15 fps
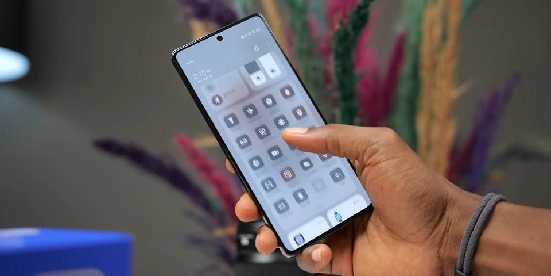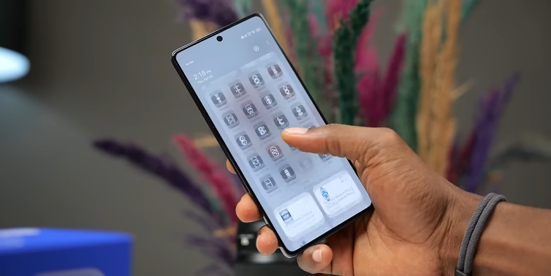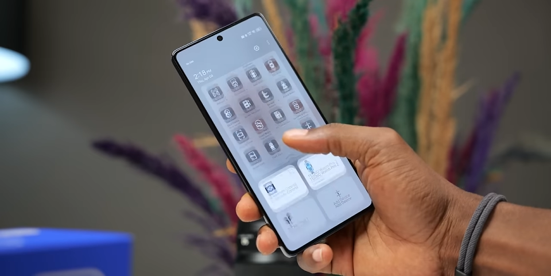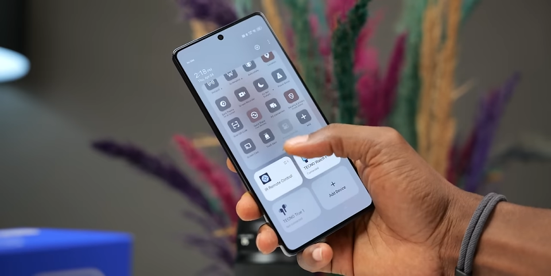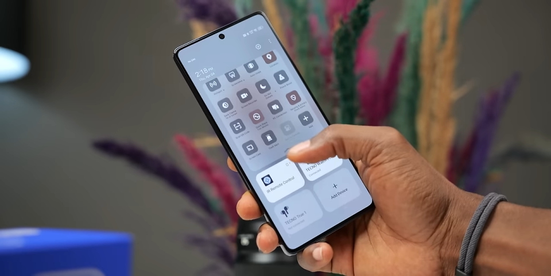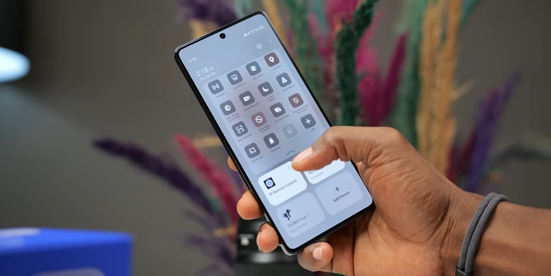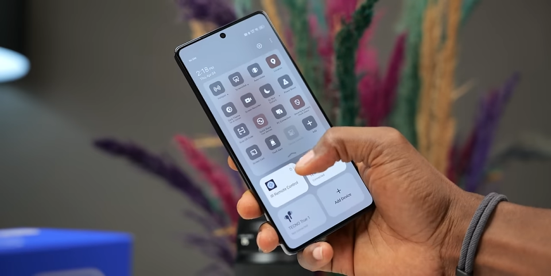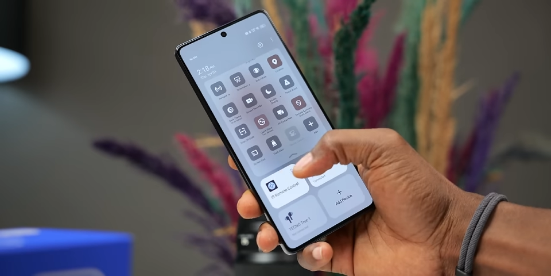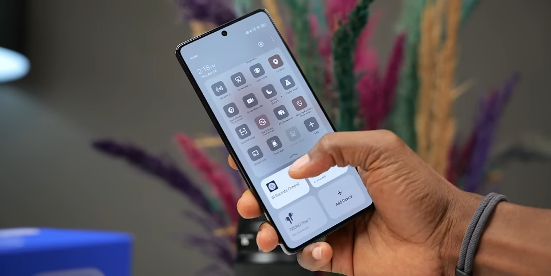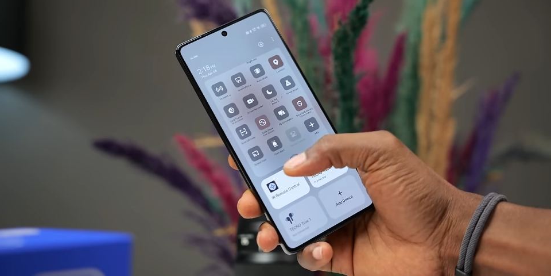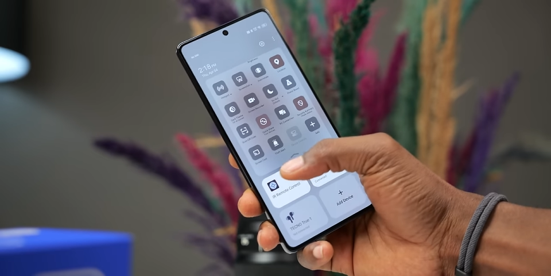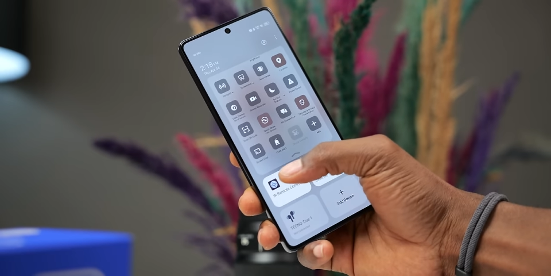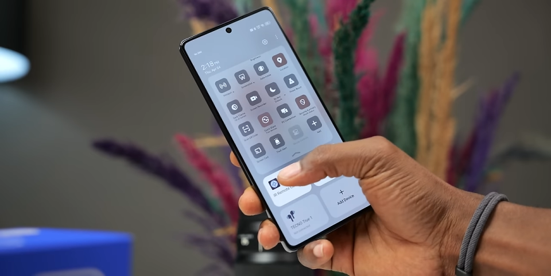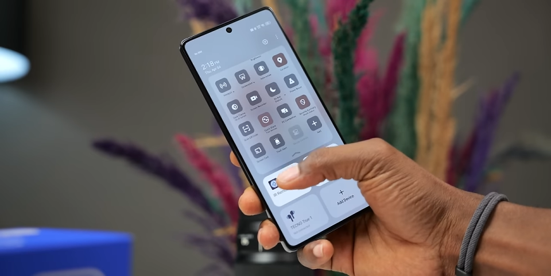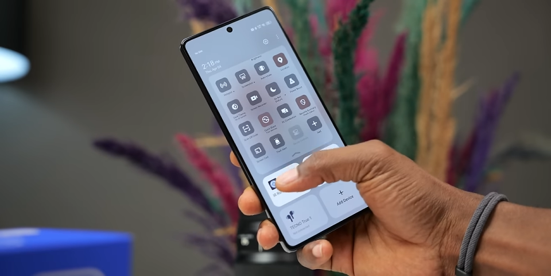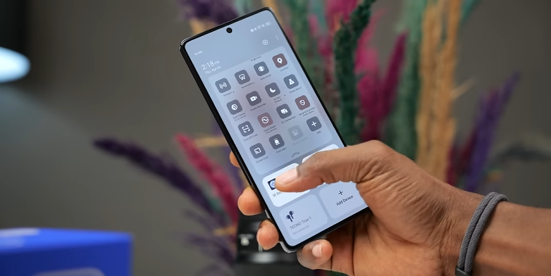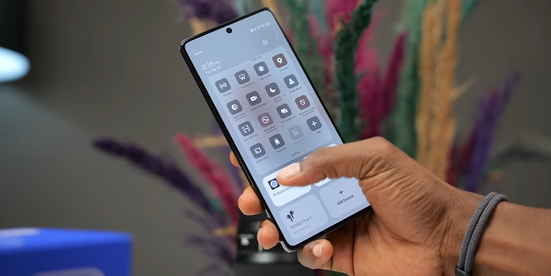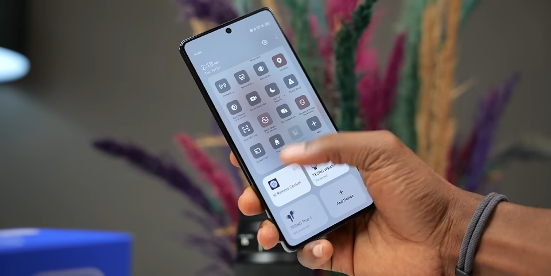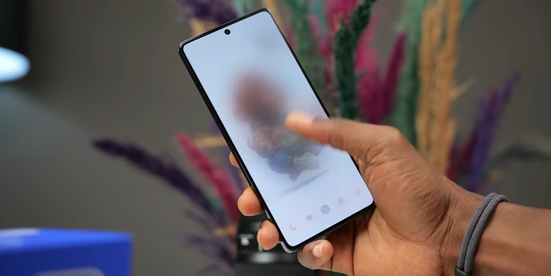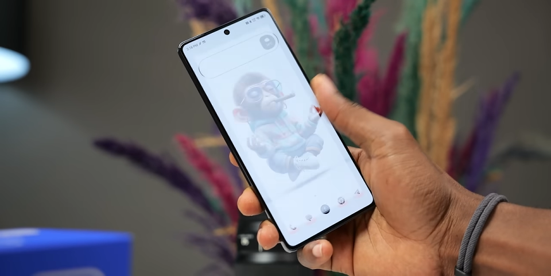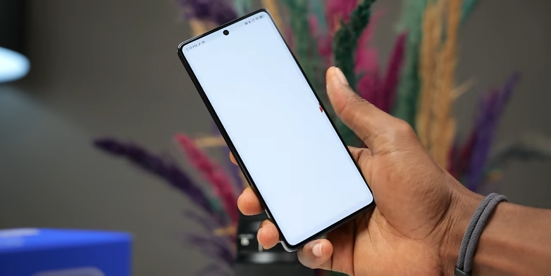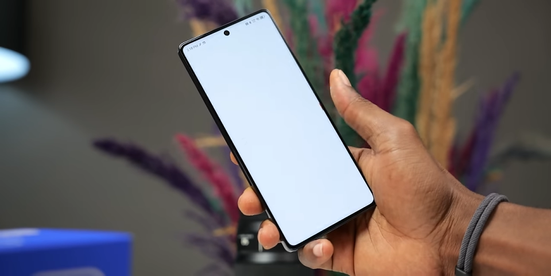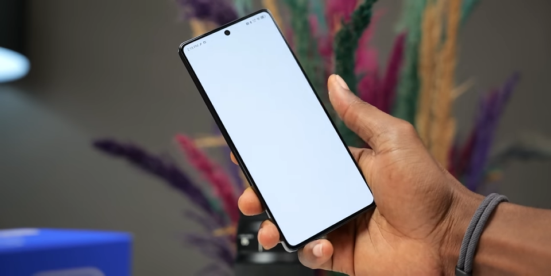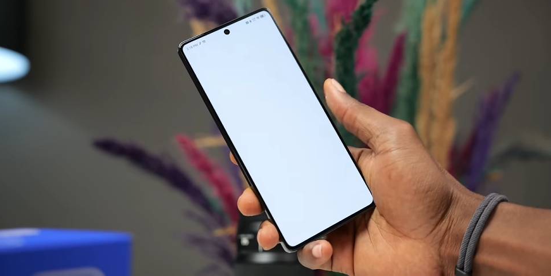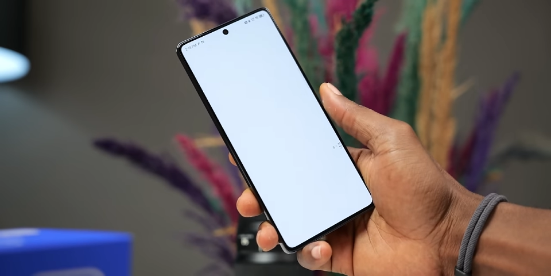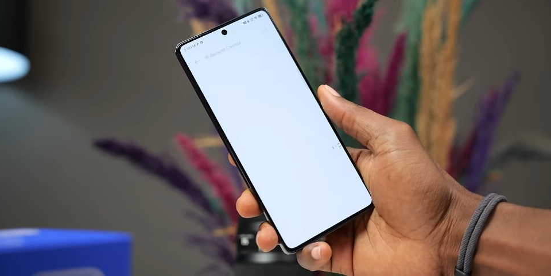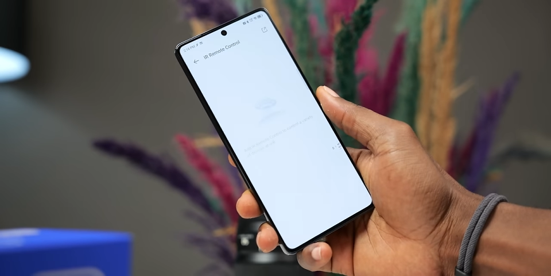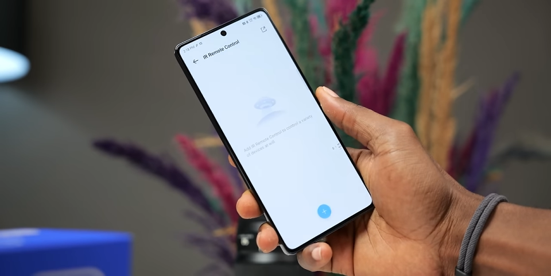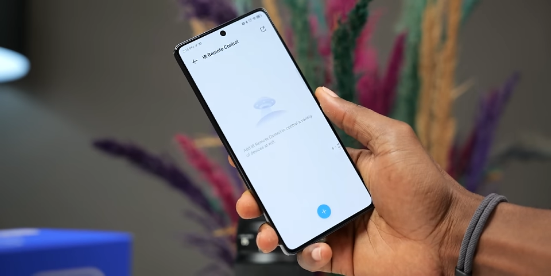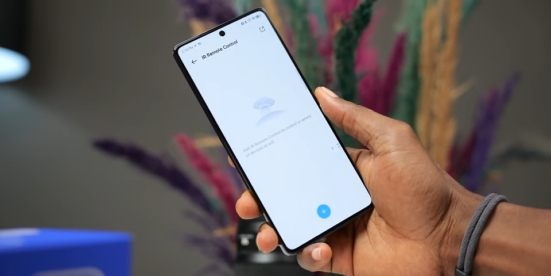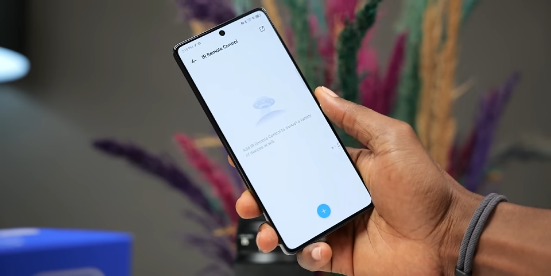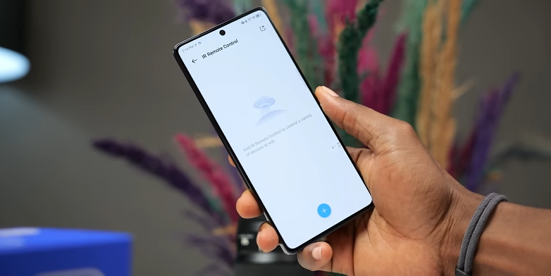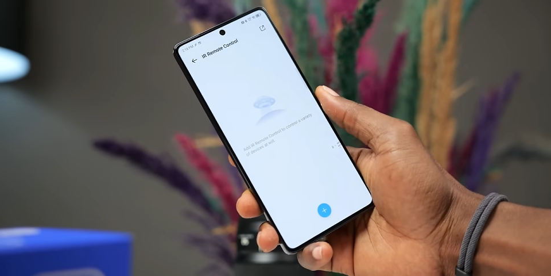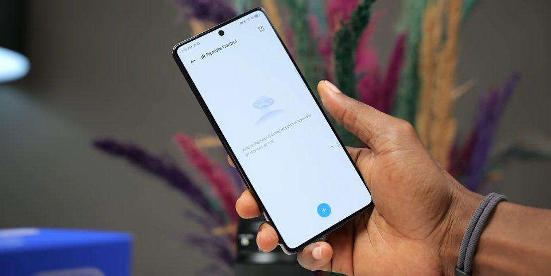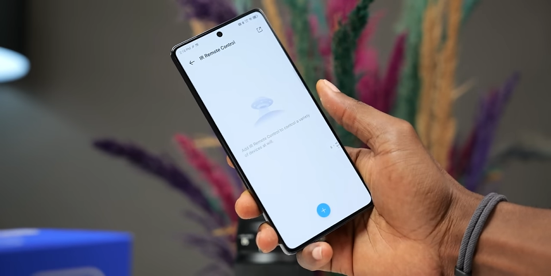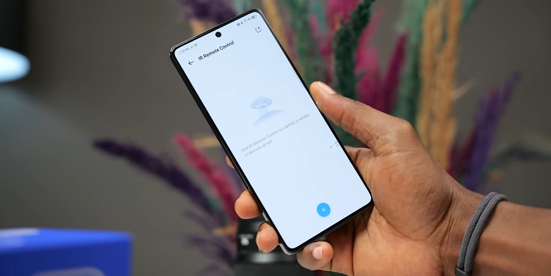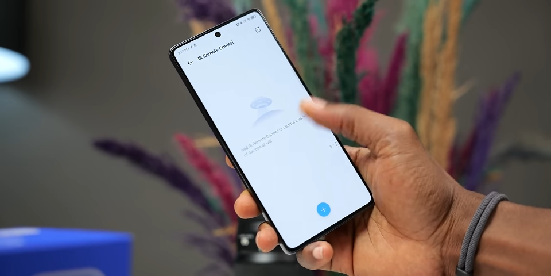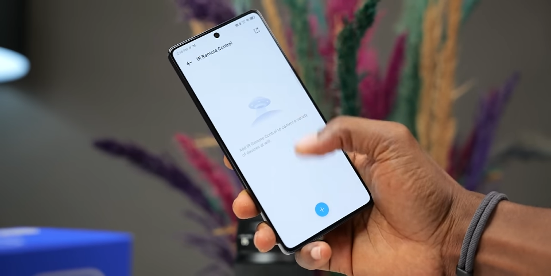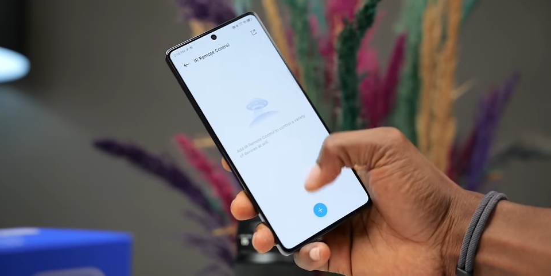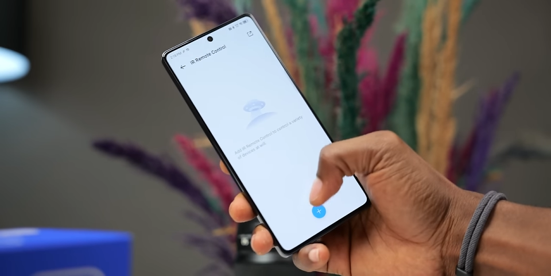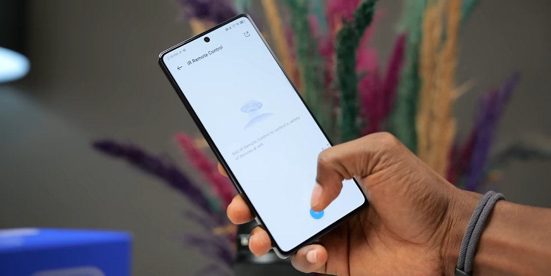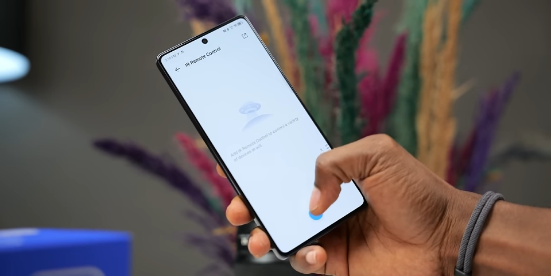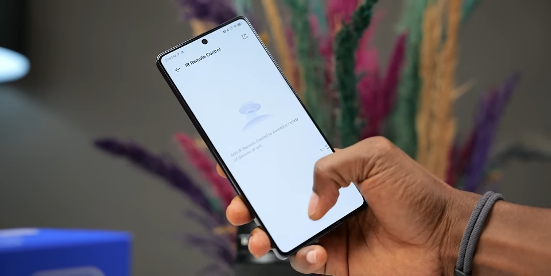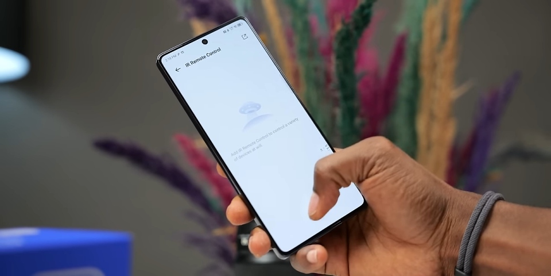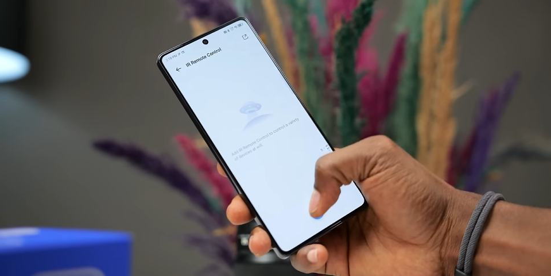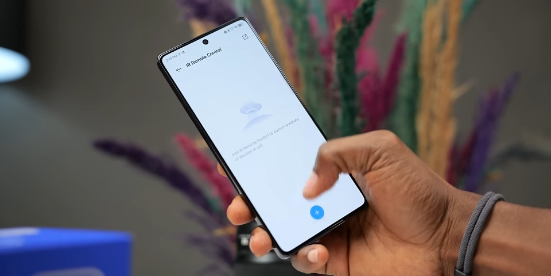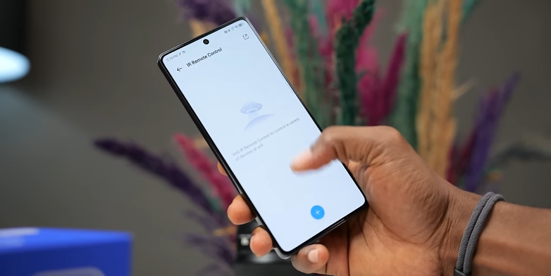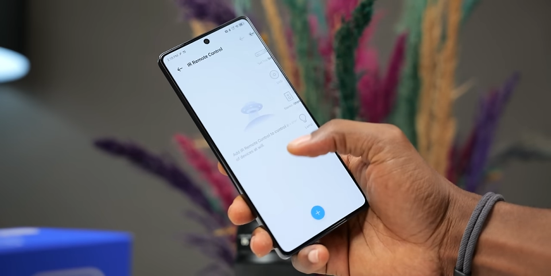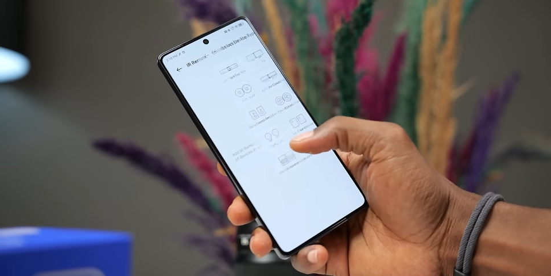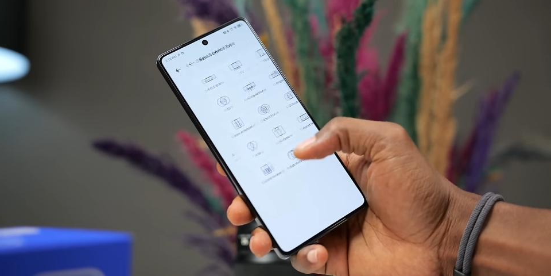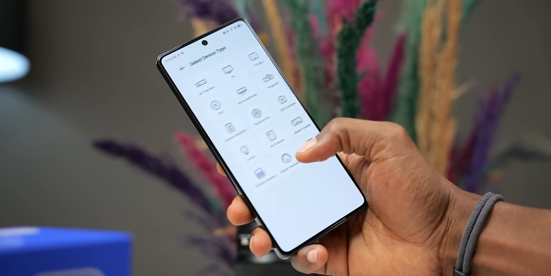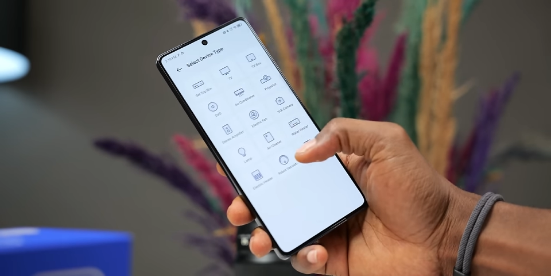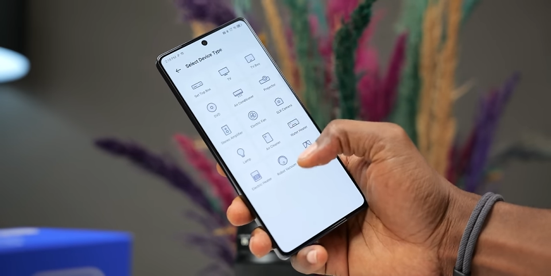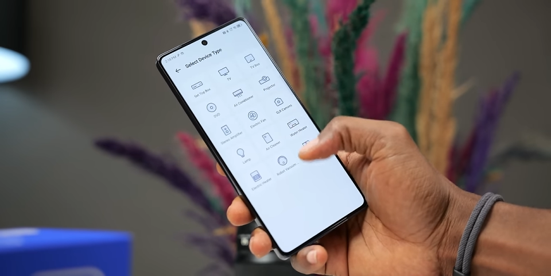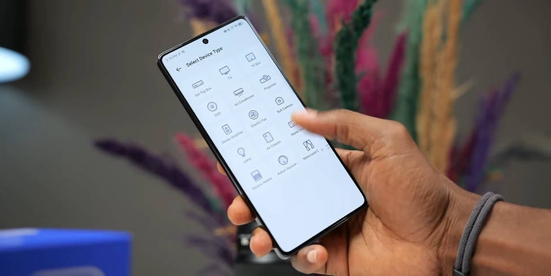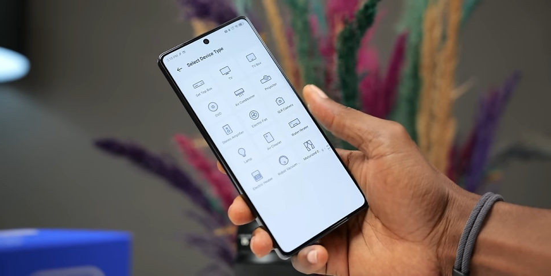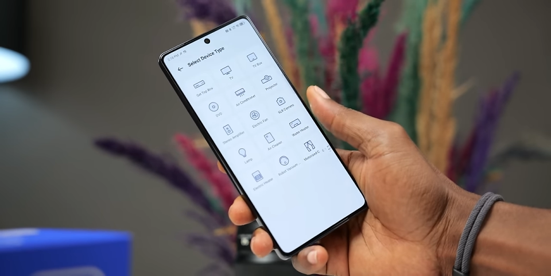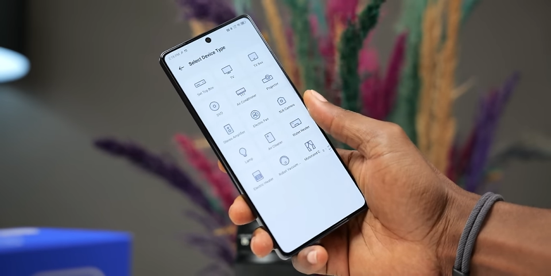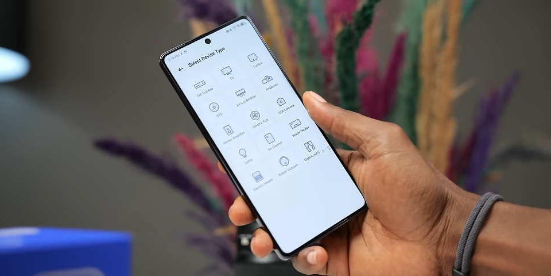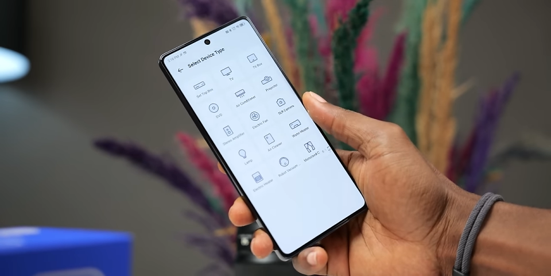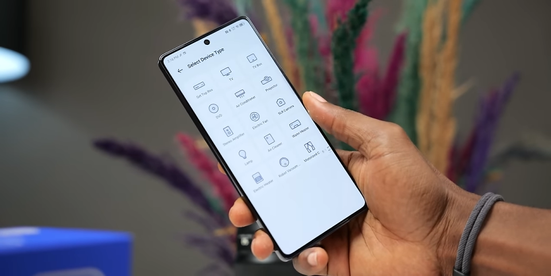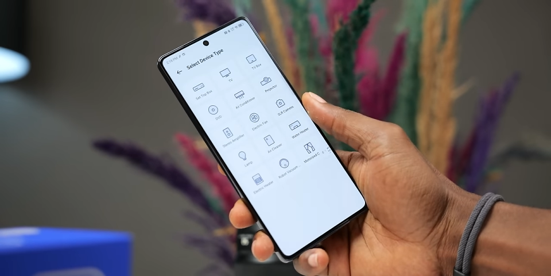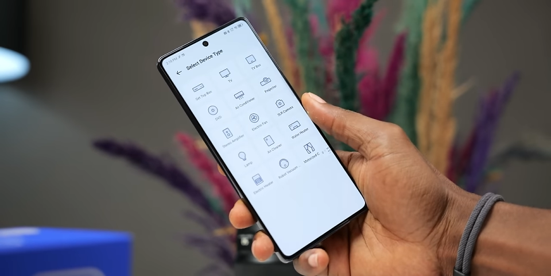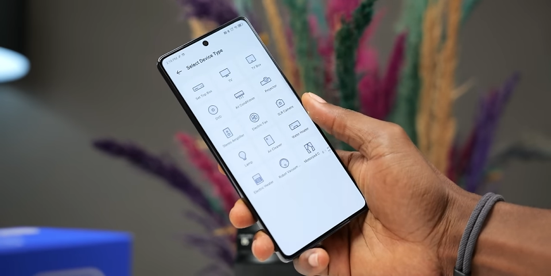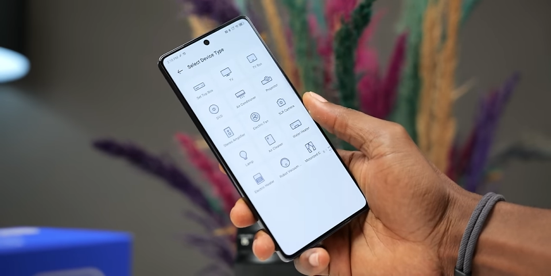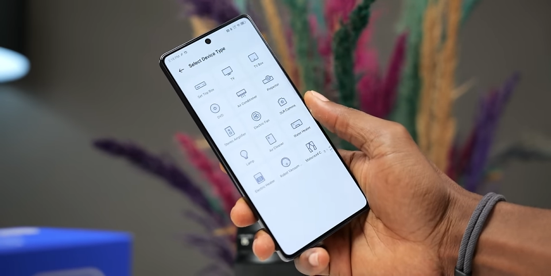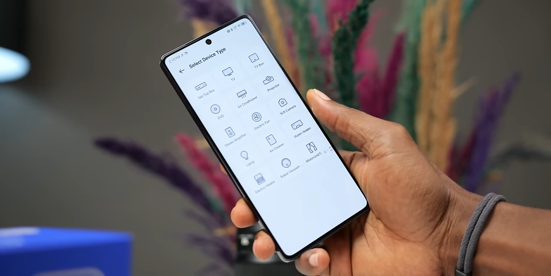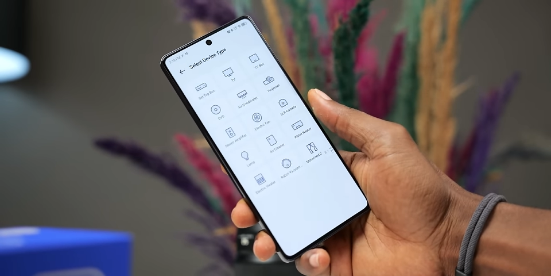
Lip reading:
No face is visible, so there are no lips to read.